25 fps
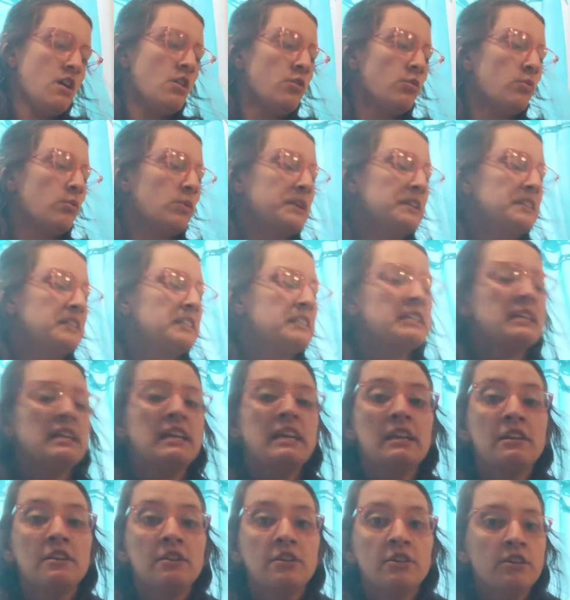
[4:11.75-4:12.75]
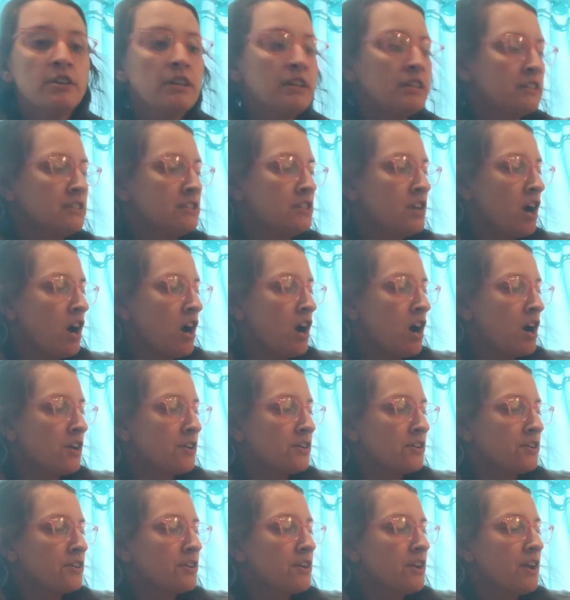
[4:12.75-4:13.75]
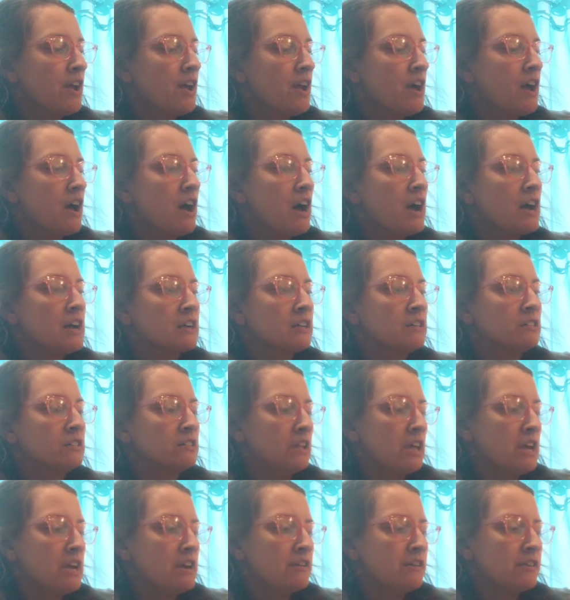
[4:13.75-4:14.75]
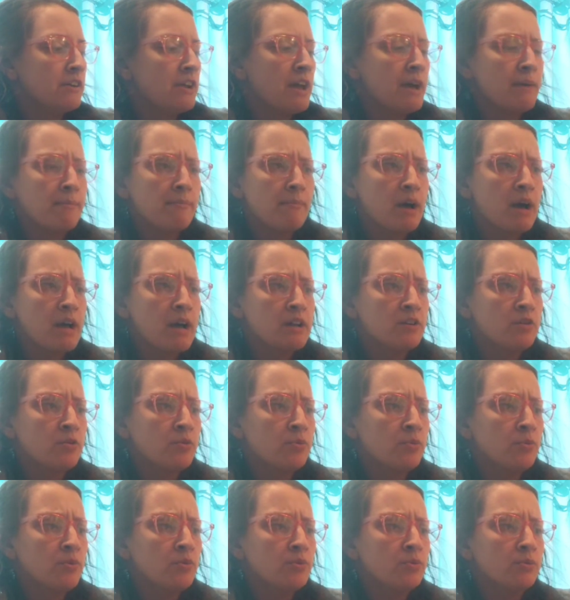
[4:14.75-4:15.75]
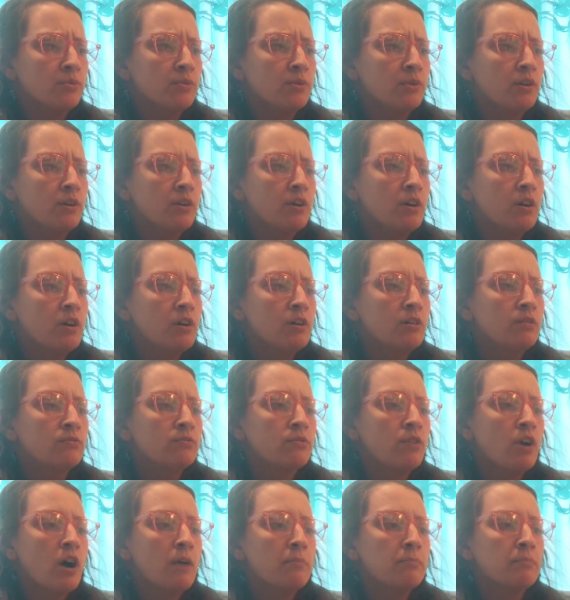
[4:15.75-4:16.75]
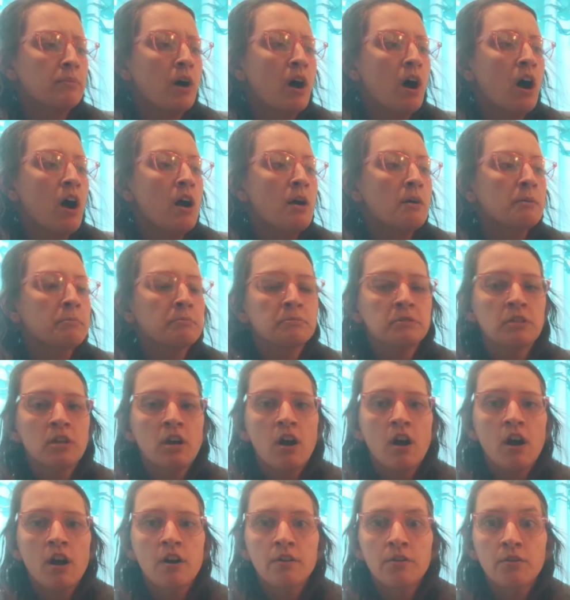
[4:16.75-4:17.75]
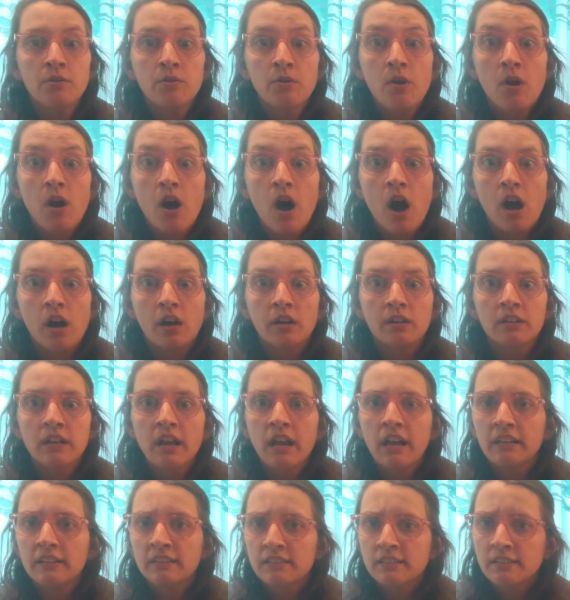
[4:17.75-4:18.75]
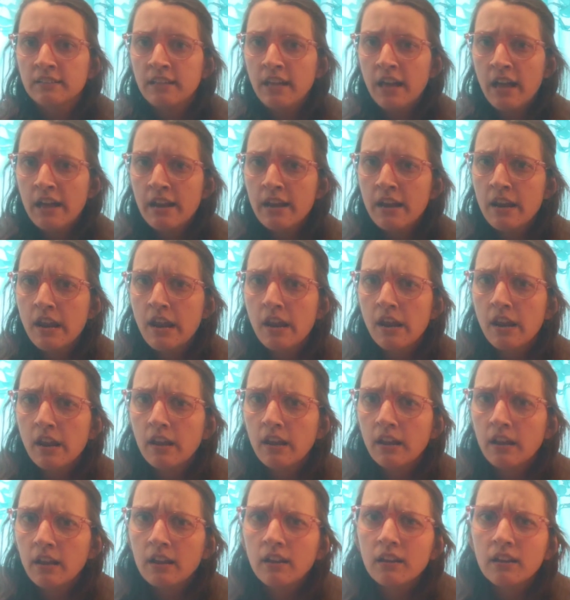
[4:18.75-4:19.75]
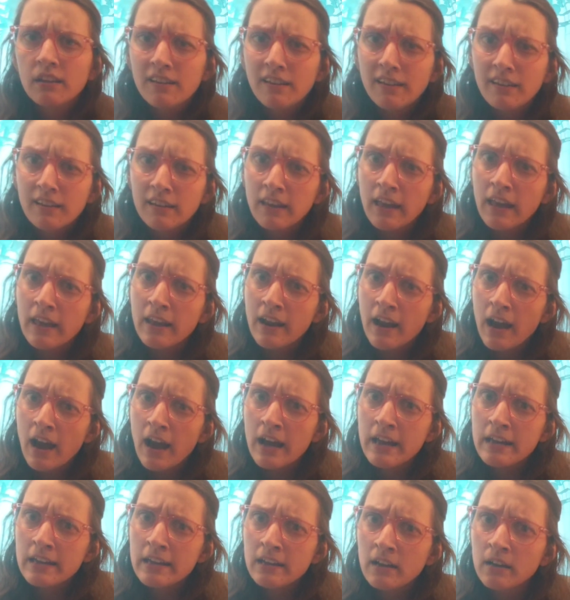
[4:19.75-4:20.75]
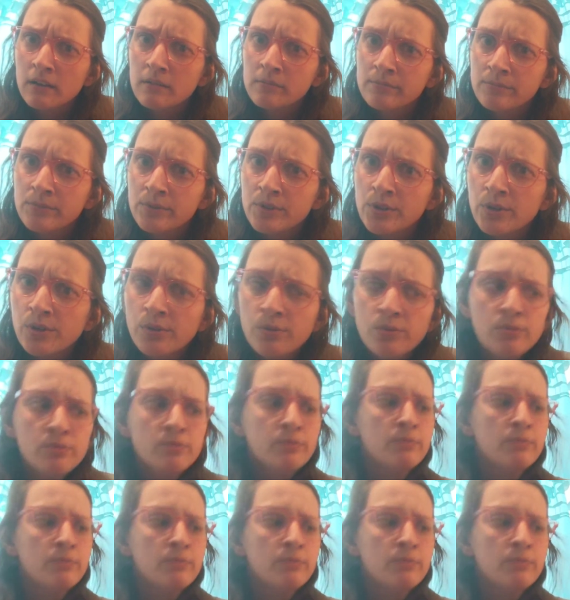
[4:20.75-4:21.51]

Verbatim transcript: We teetered and tottered. I glared at my crew. Frog hopped on a rock and said, Can I come too?